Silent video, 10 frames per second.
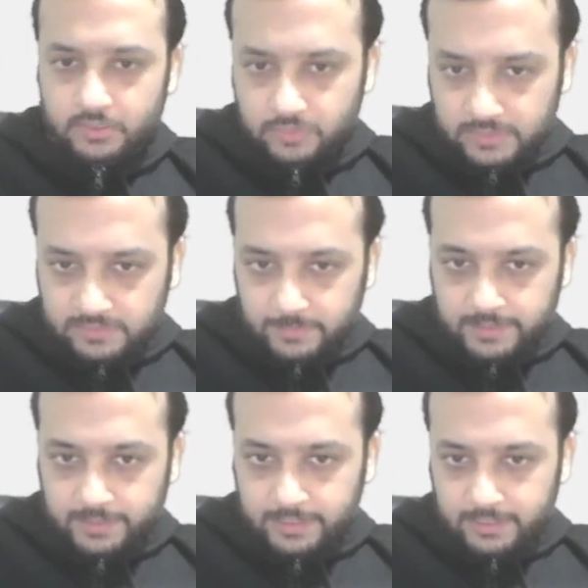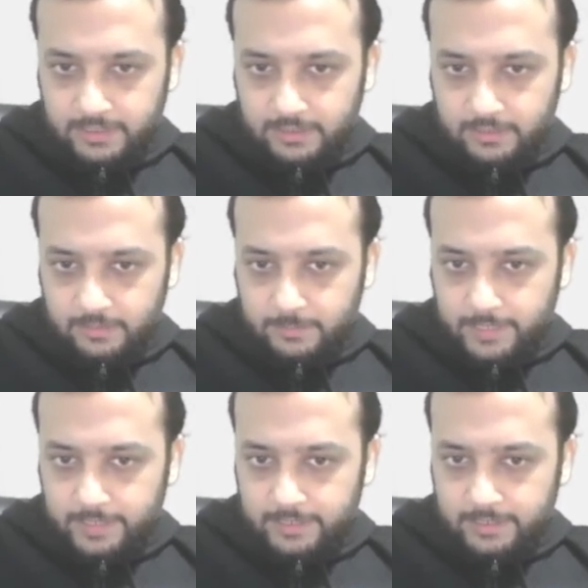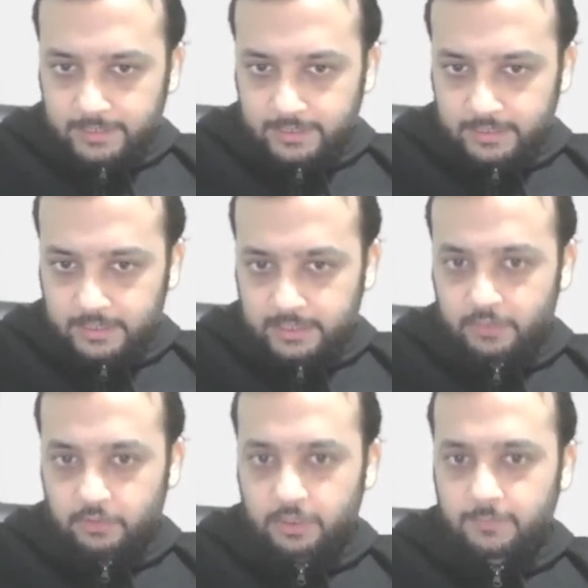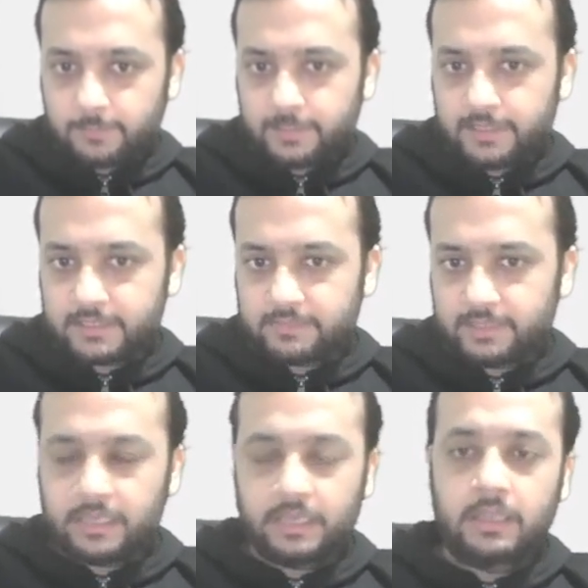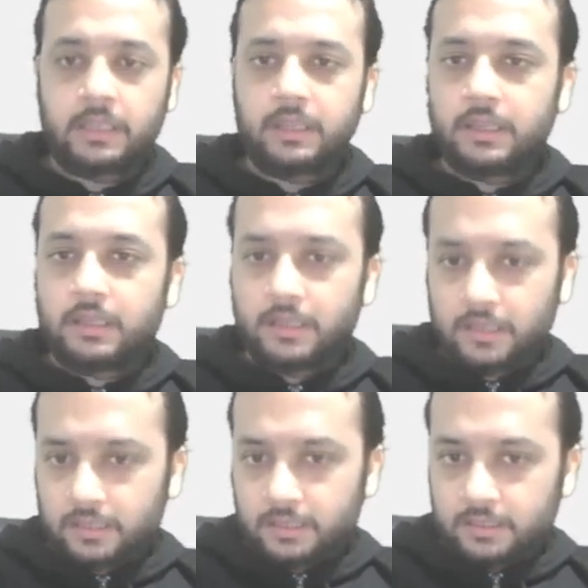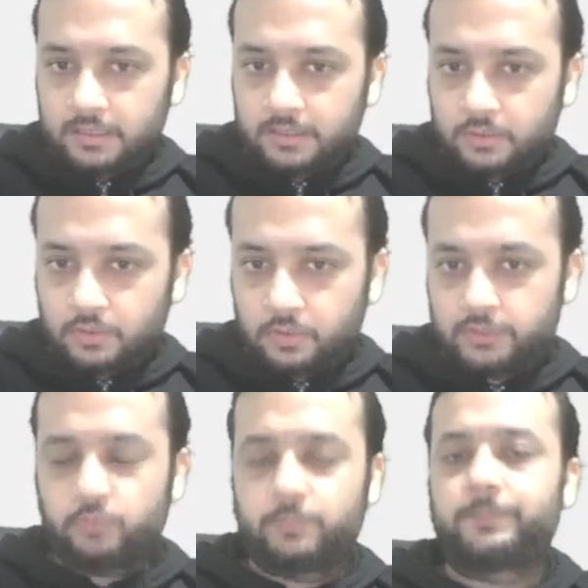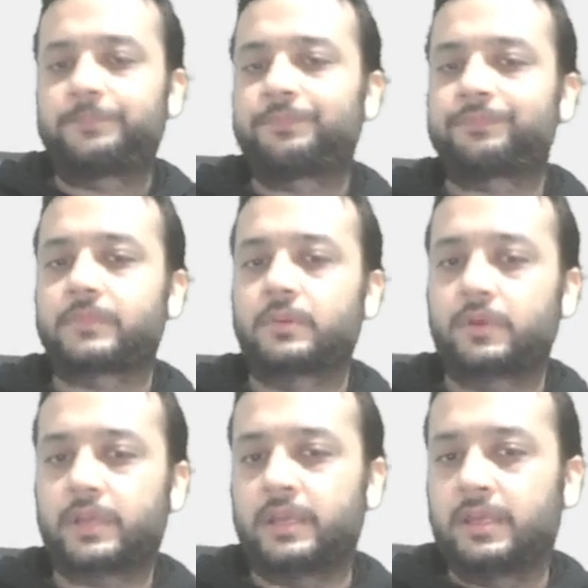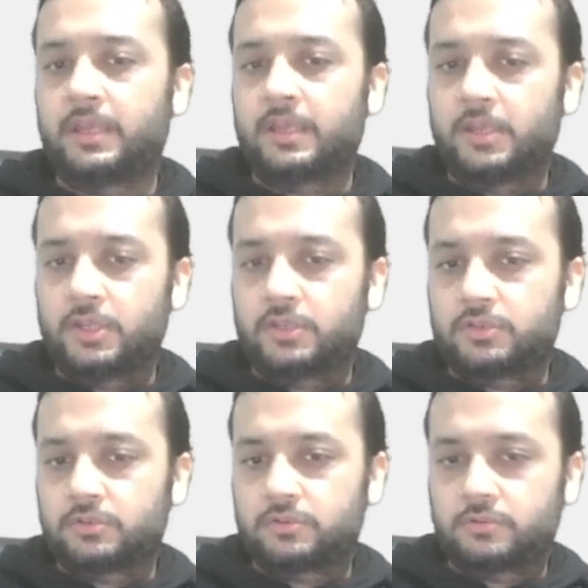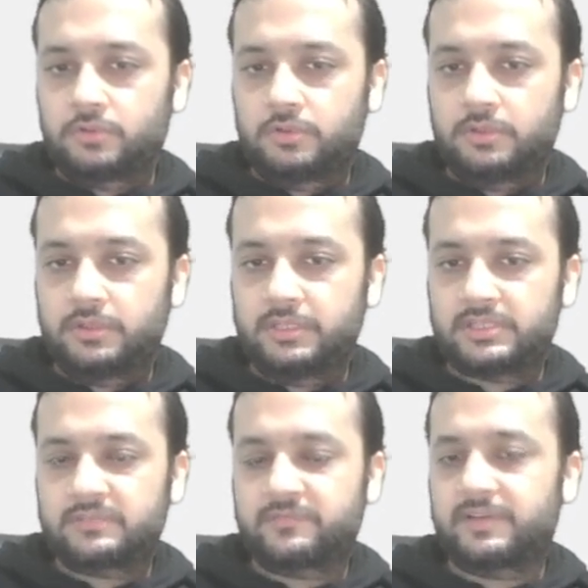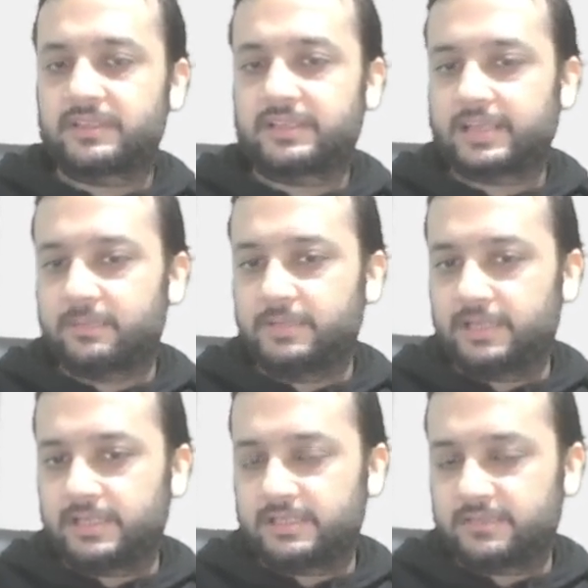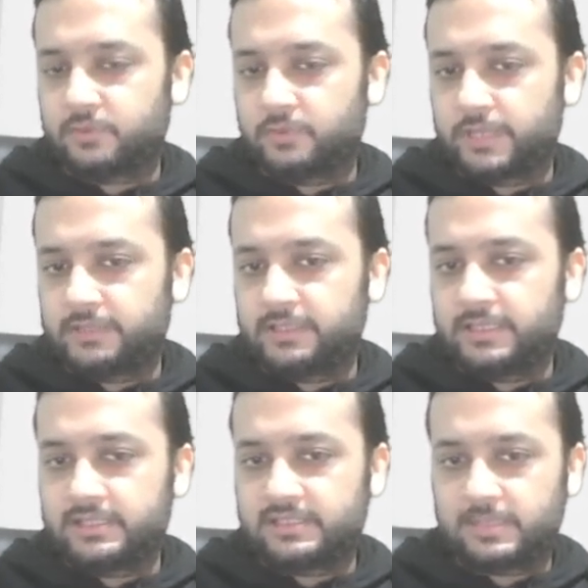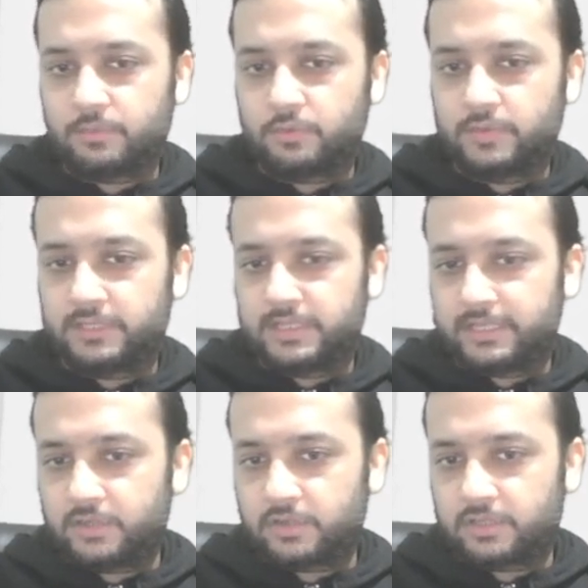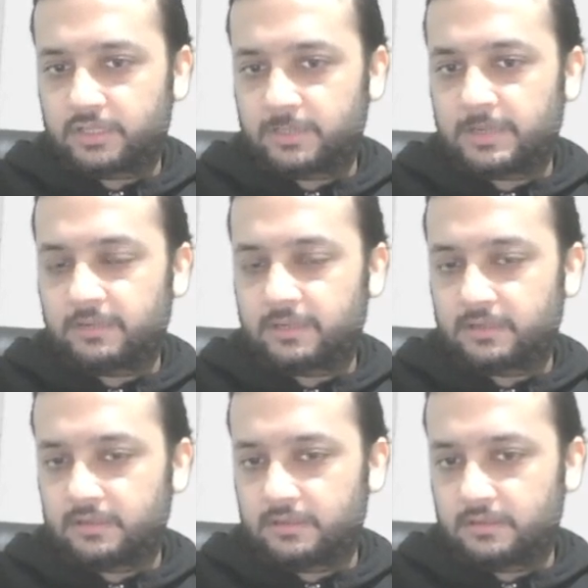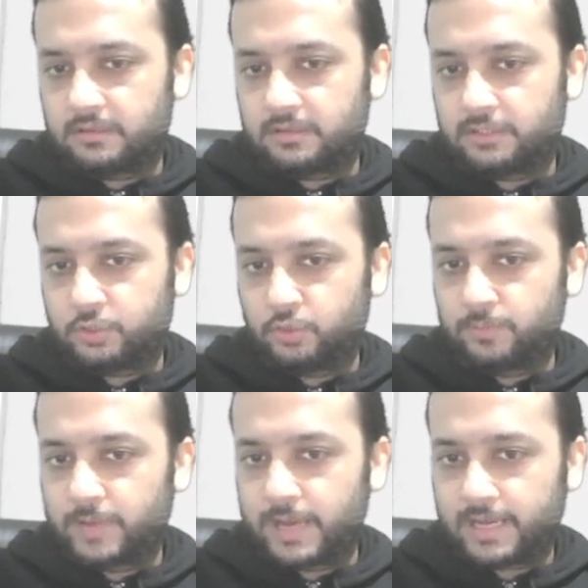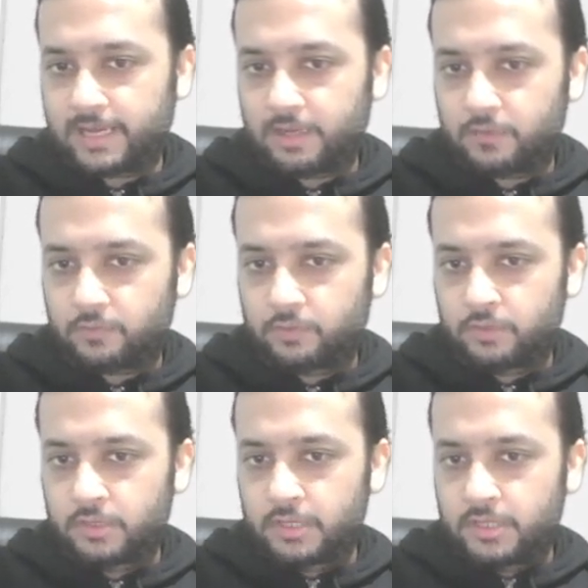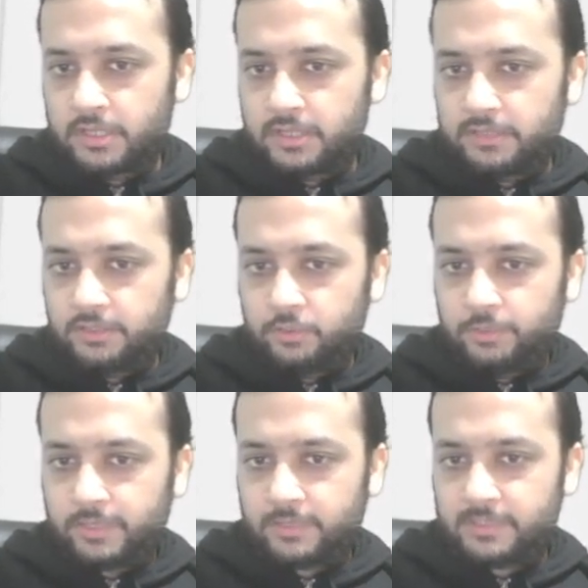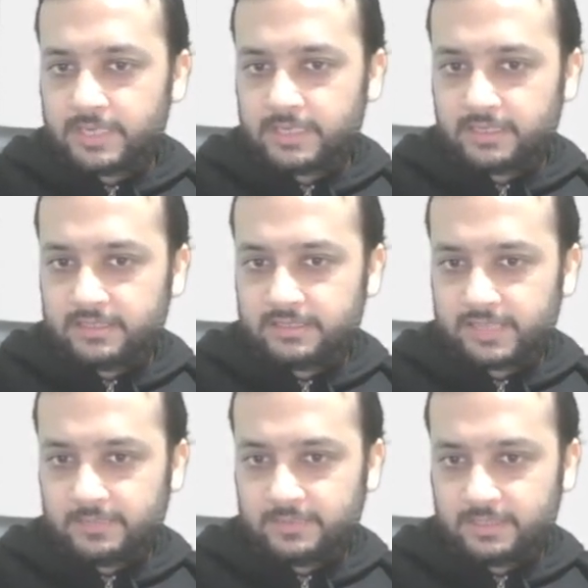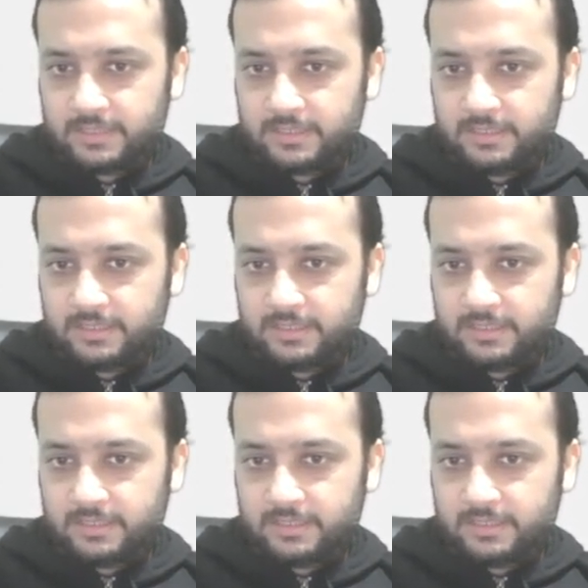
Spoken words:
so this will be T by T naught minus 1 whole cube. Okay, so this further can be done as if you take the LCM over here, T naught ki power cube bahar aayega aur wo numerator mein jaake is type se